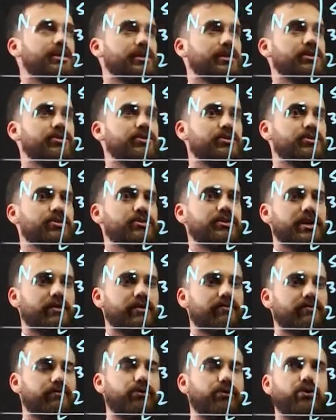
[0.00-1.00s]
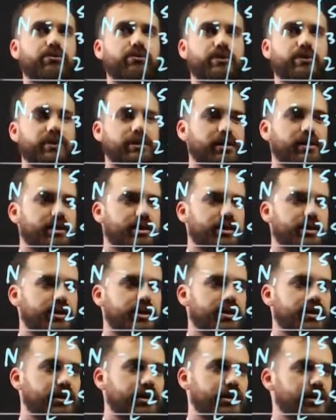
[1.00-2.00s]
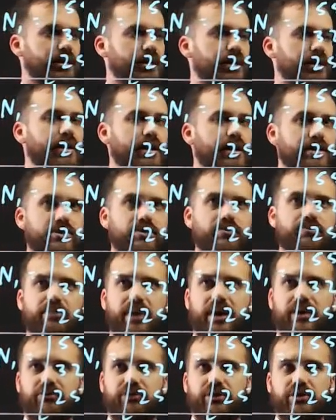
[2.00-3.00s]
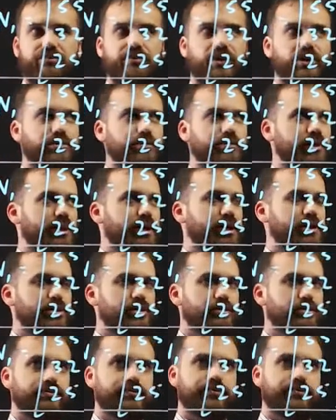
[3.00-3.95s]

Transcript: then use our formula here and some matrix multiplication.